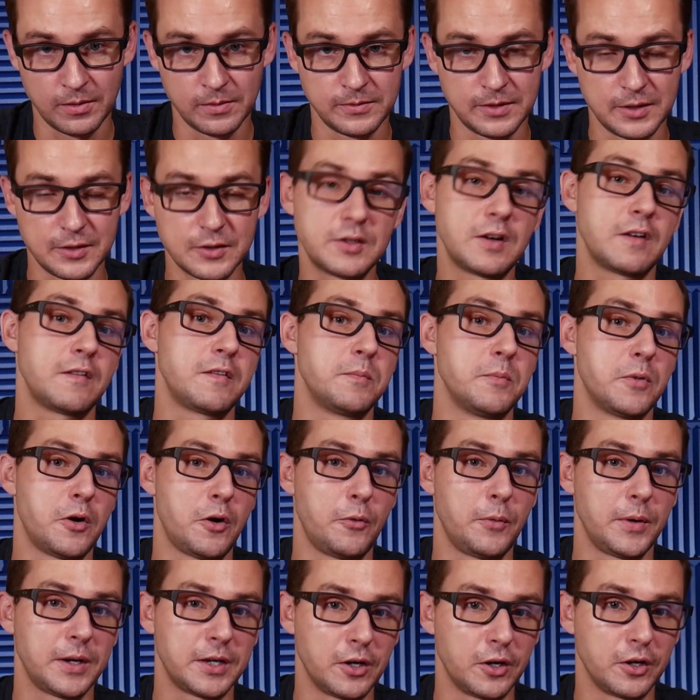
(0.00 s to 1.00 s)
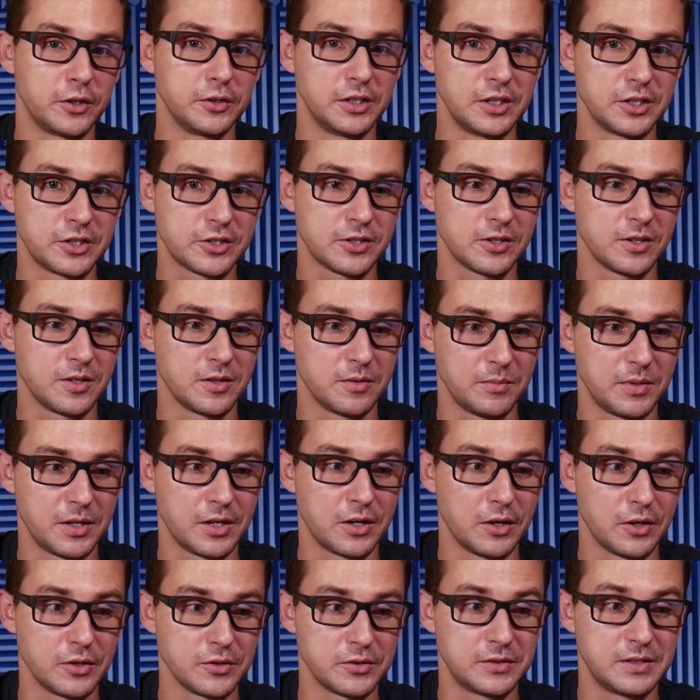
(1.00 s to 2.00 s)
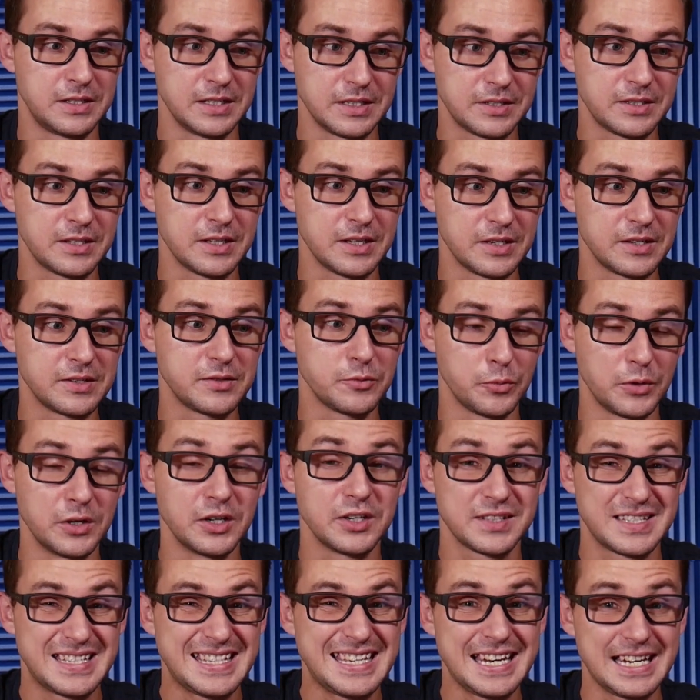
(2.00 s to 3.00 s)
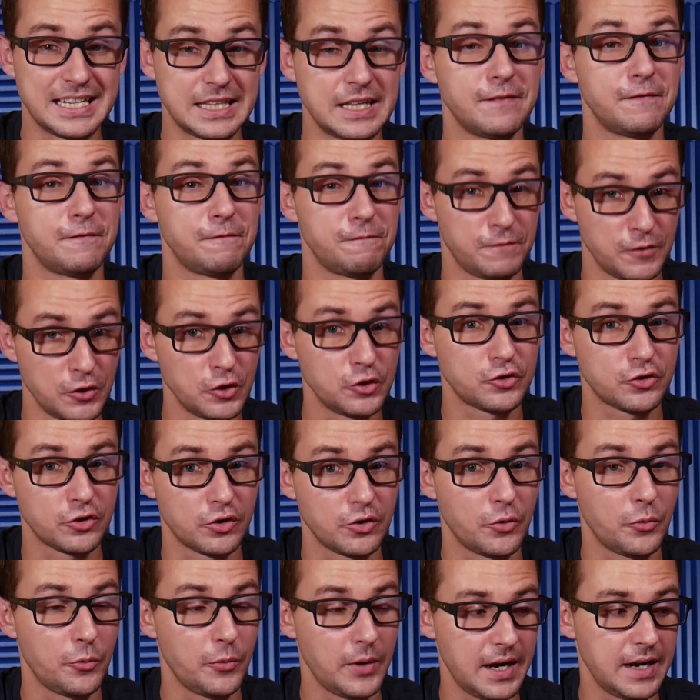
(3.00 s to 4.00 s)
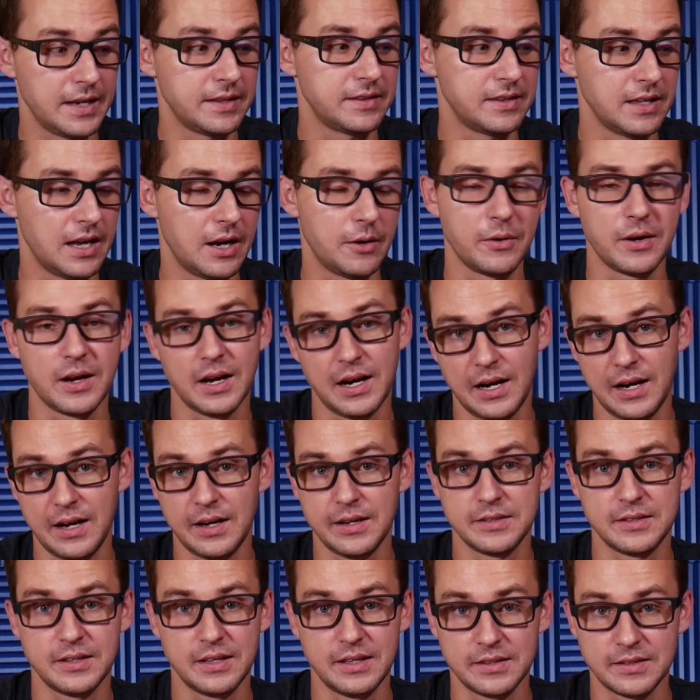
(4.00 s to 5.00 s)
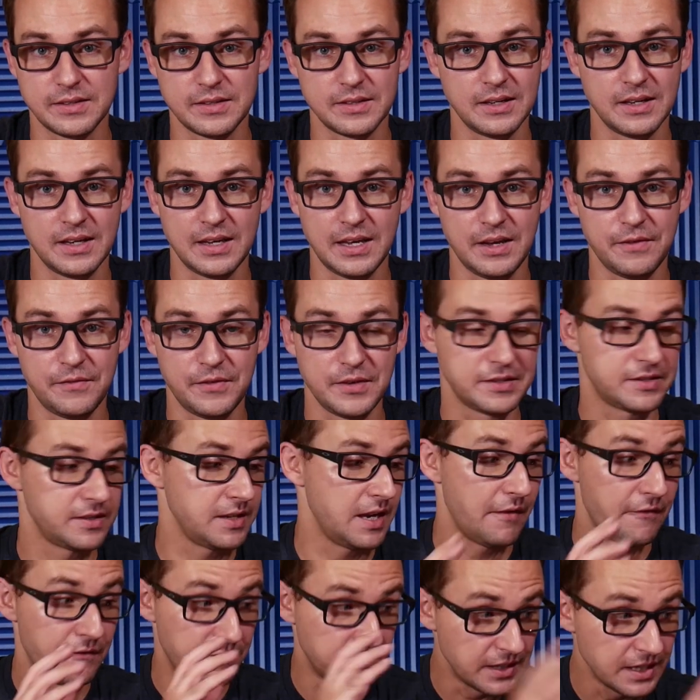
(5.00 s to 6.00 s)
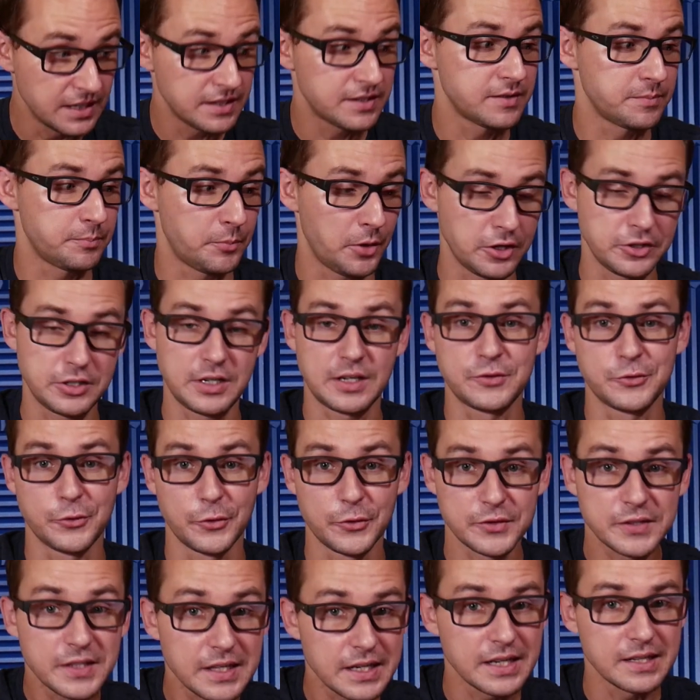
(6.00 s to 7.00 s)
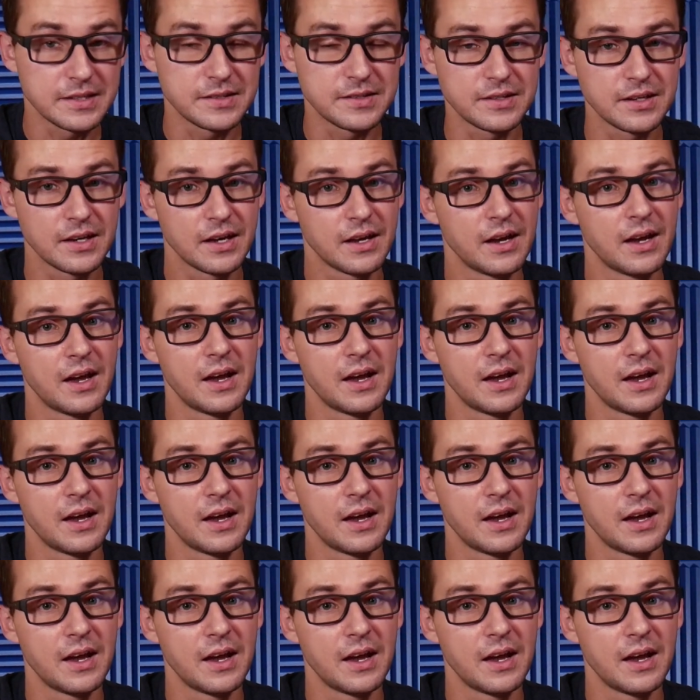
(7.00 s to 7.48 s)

deserve more recognition, because we're seeing the future right now, guys. If this project succeeds,